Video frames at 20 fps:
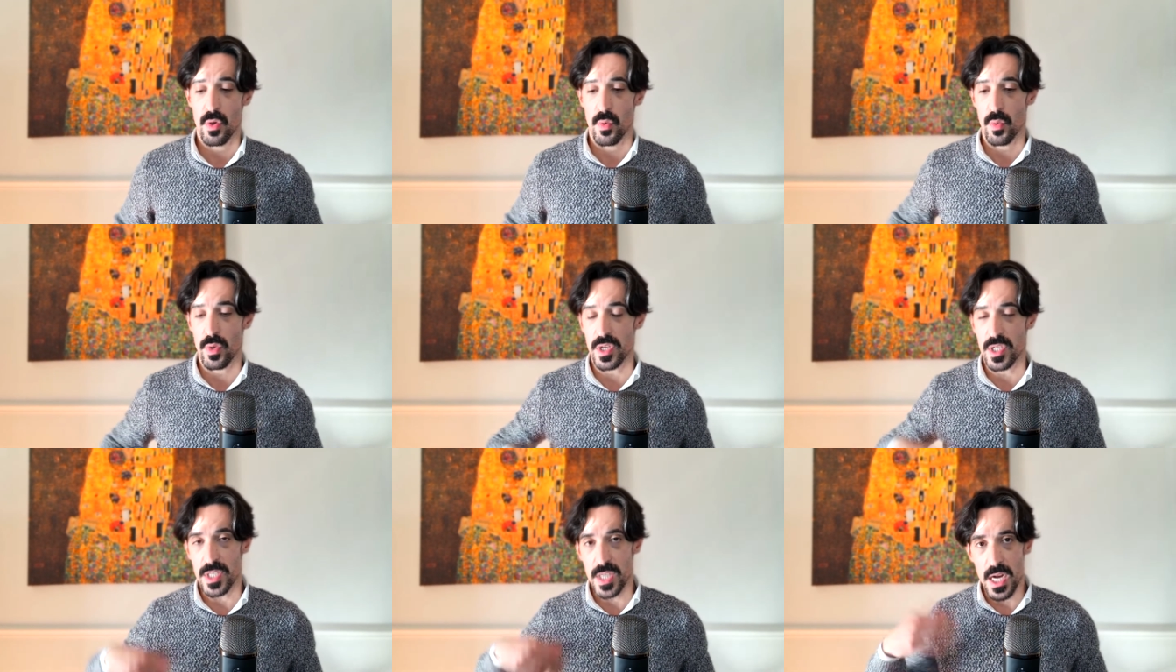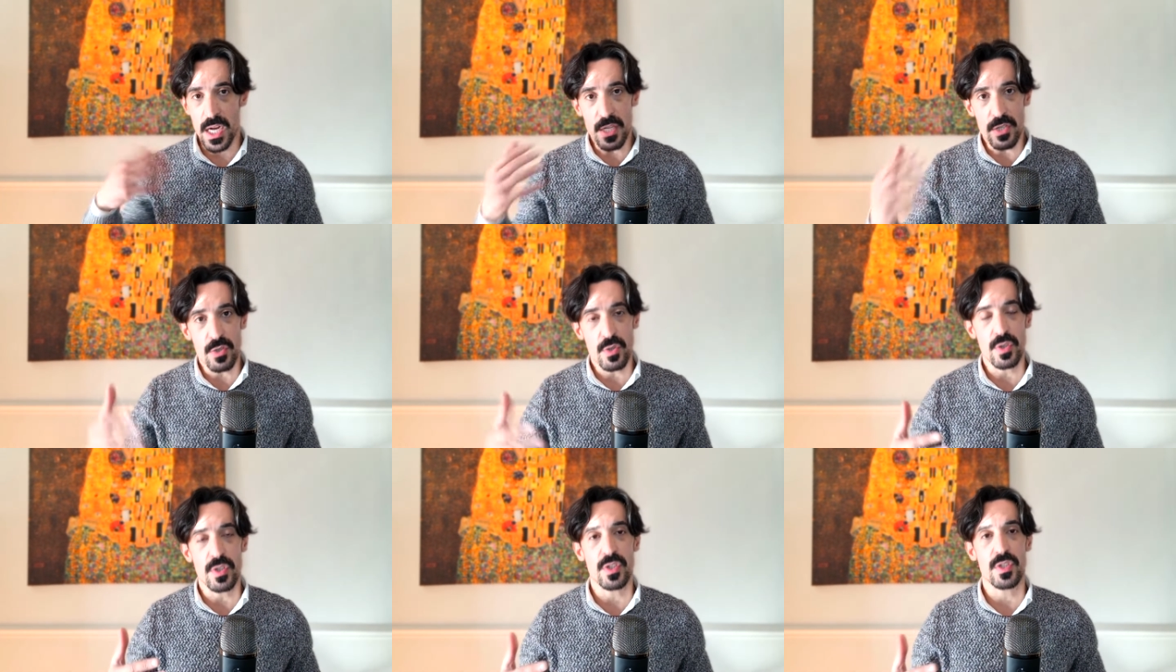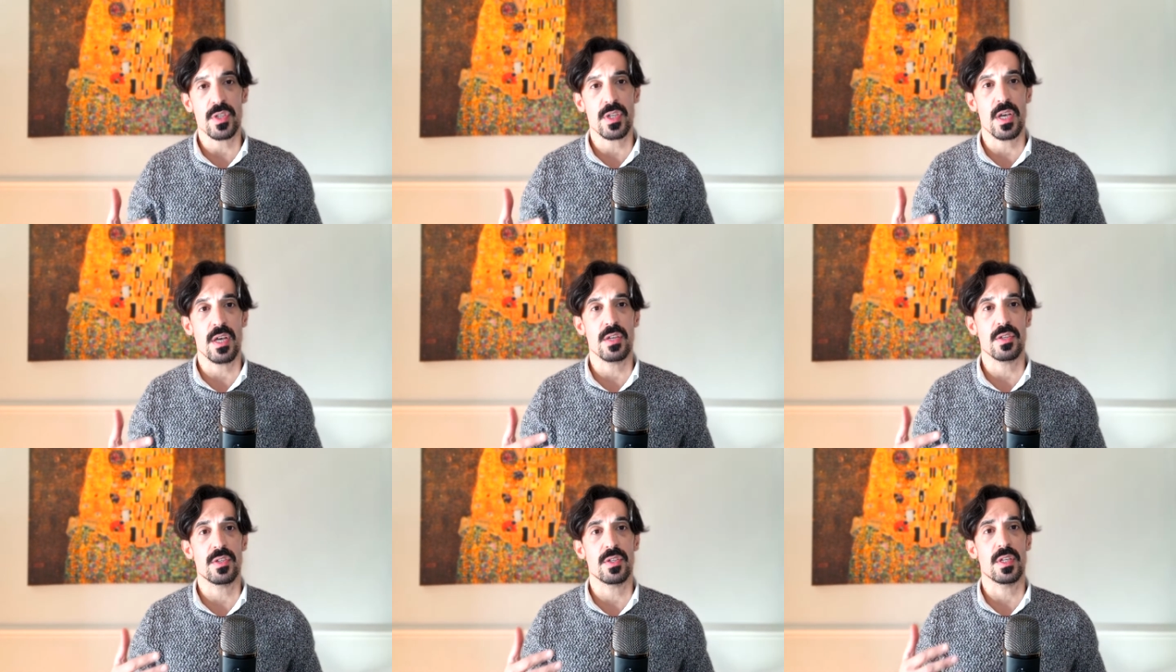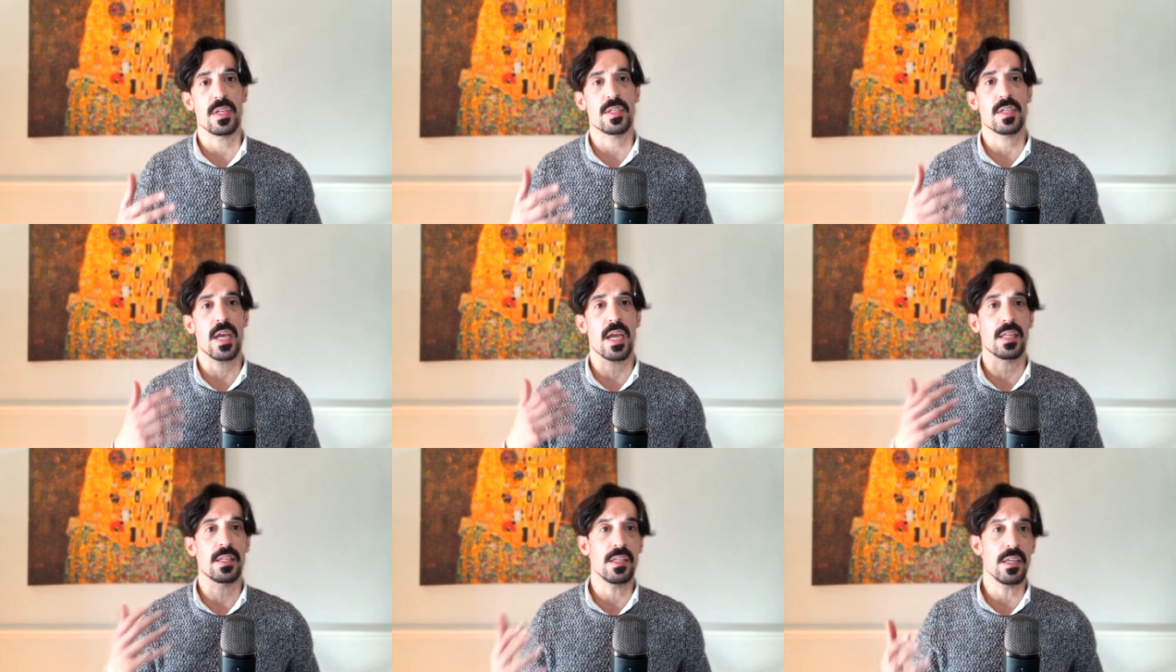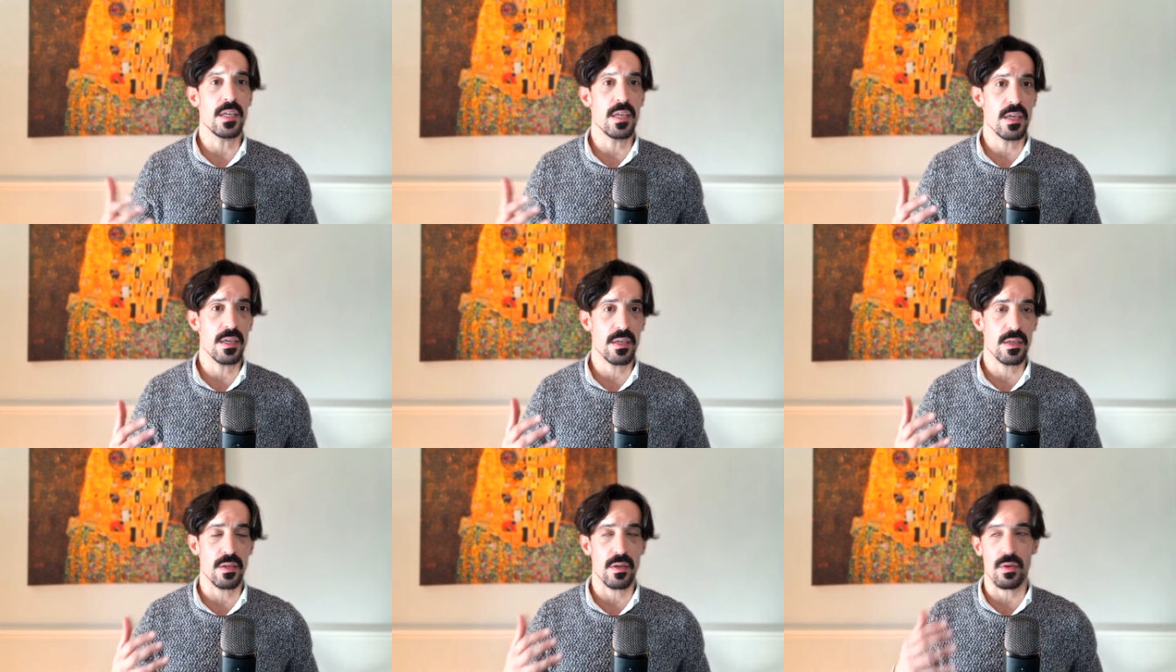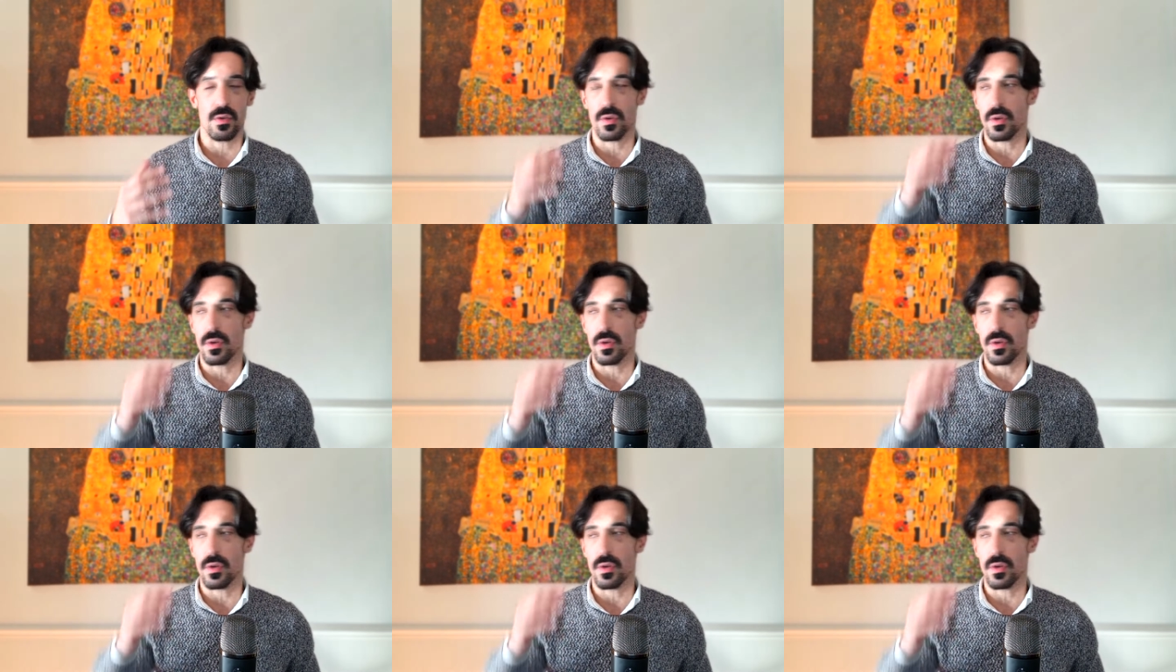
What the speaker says: We started to discuss this idea